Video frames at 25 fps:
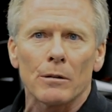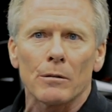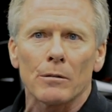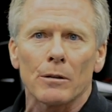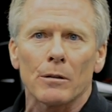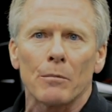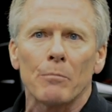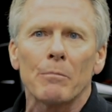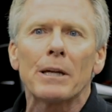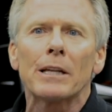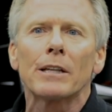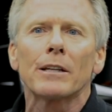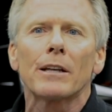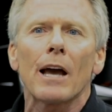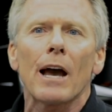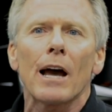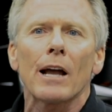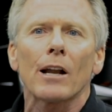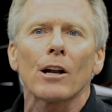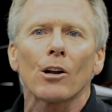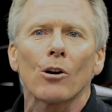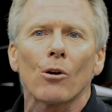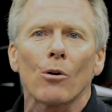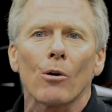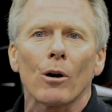the mid
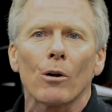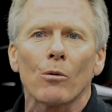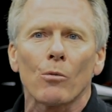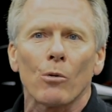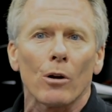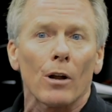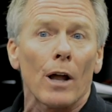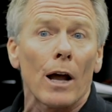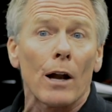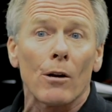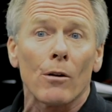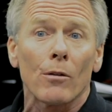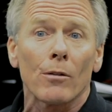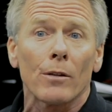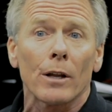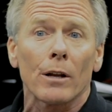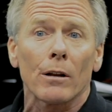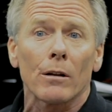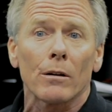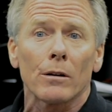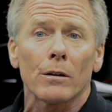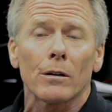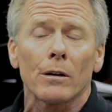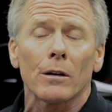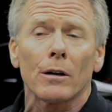category. We're lighter than
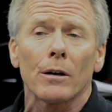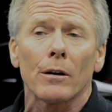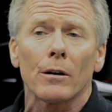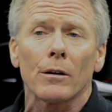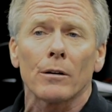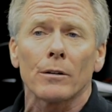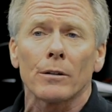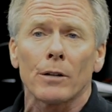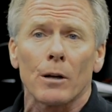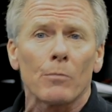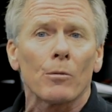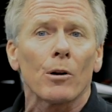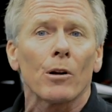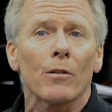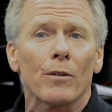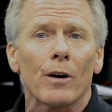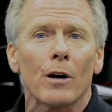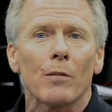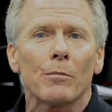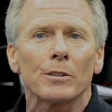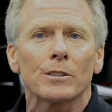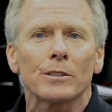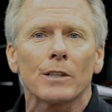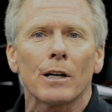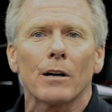a number of
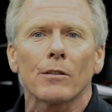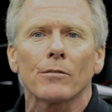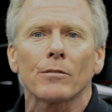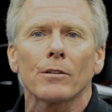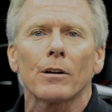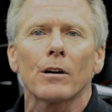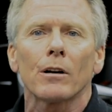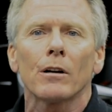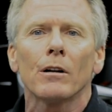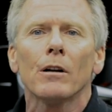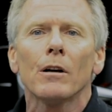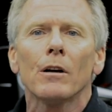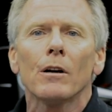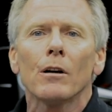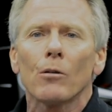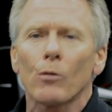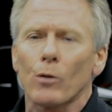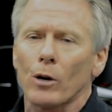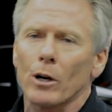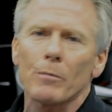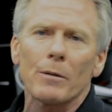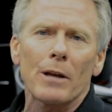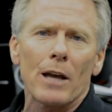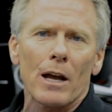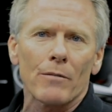helmets out there. We're
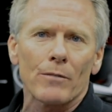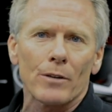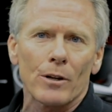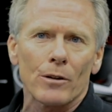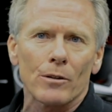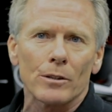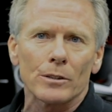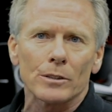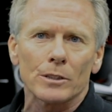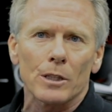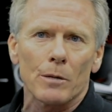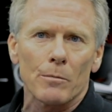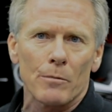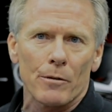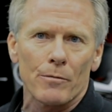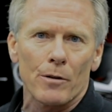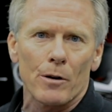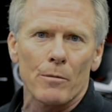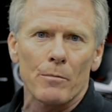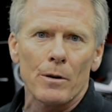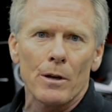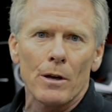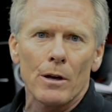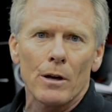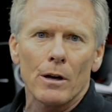going to be heavier than some of
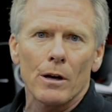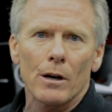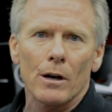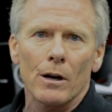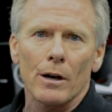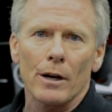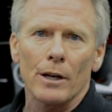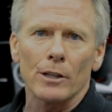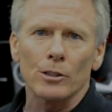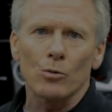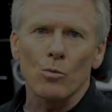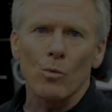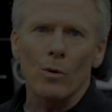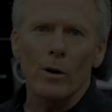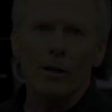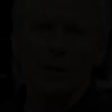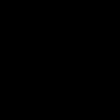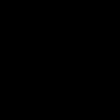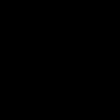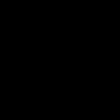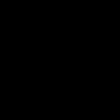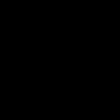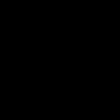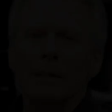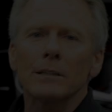them as
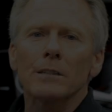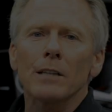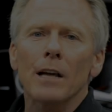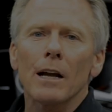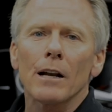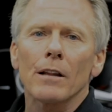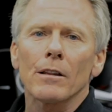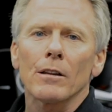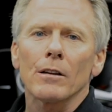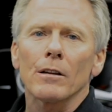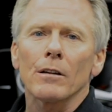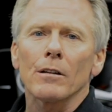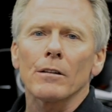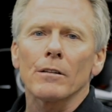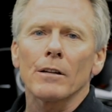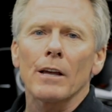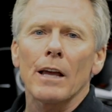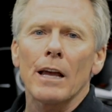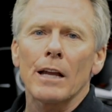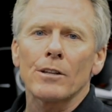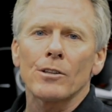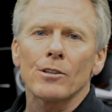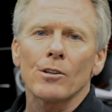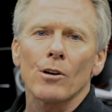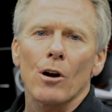well. Inside of the
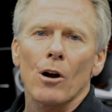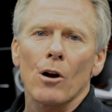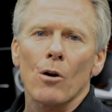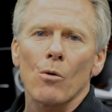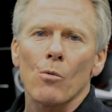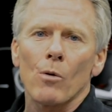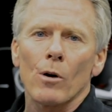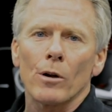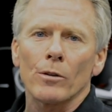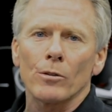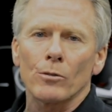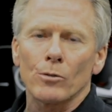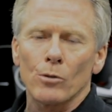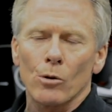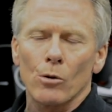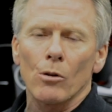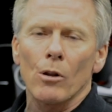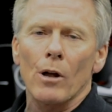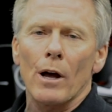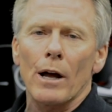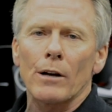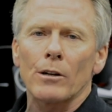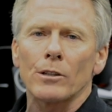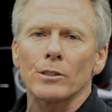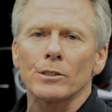ATR-1, the dual
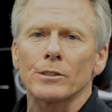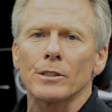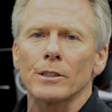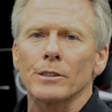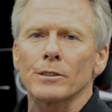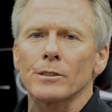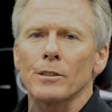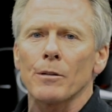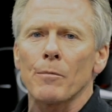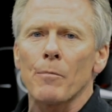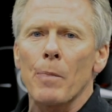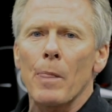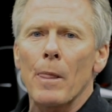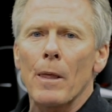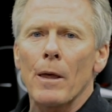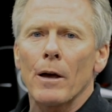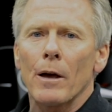liner system,